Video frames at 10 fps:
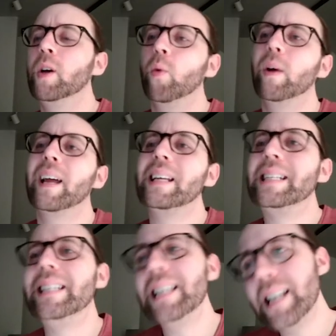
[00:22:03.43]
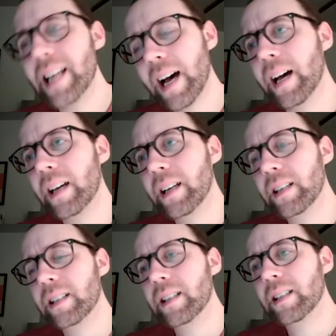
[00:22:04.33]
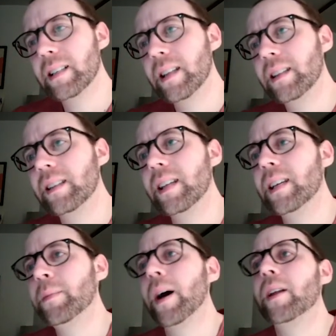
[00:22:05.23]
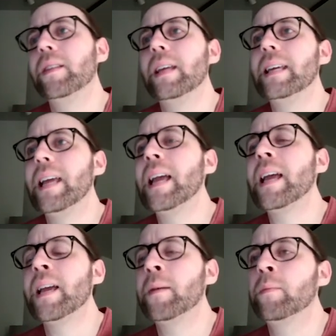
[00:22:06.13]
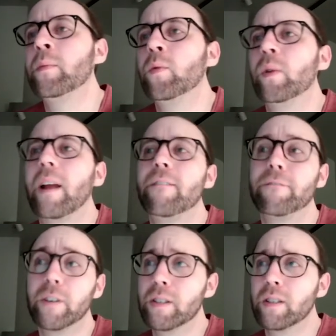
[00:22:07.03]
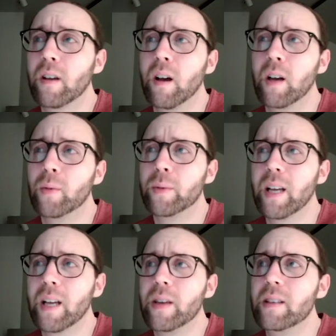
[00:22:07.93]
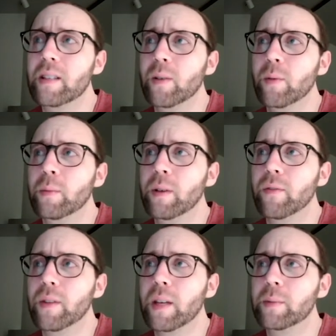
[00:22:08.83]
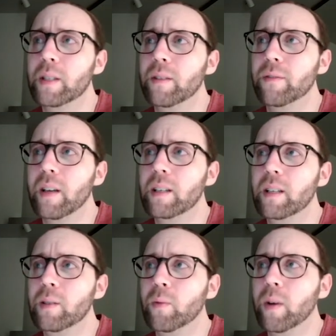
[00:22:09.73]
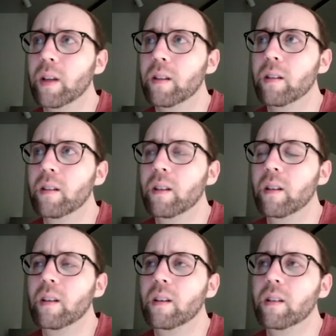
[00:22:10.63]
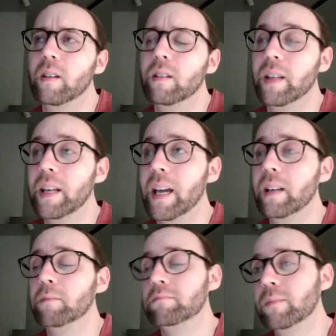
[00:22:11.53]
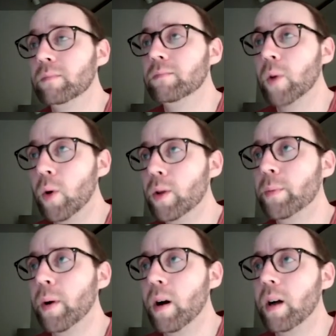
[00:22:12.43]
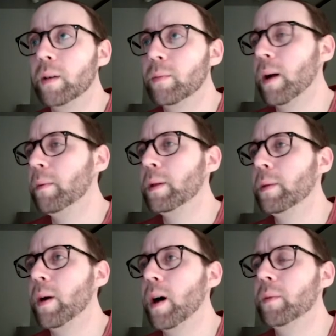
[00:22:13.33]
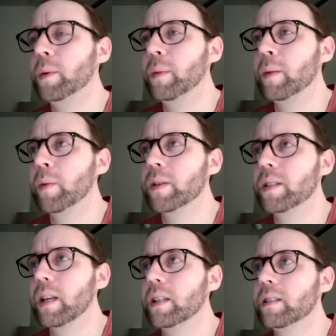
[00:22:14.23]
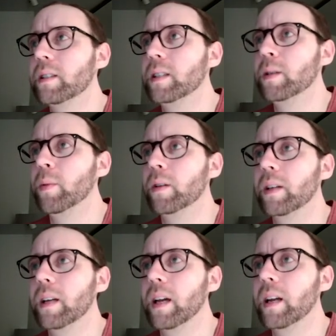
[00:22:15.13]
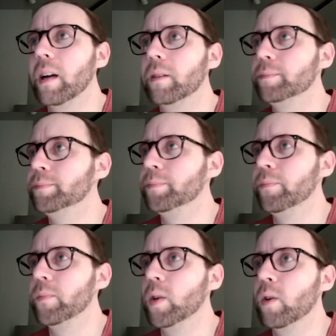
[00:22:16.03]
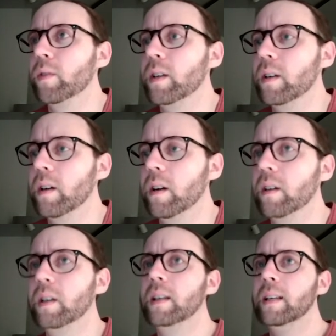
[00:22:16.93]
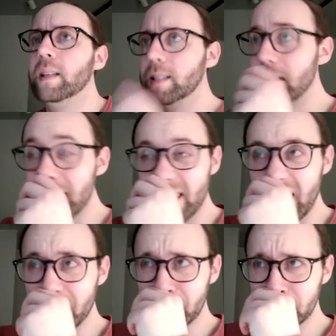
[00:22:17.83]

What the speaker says: What I did not think about in the game when I first saw it was how easy it would be for them to defend it with the knight or the pawn. Probably the pawn would make more sense, and then you bring the knight out over here to e7.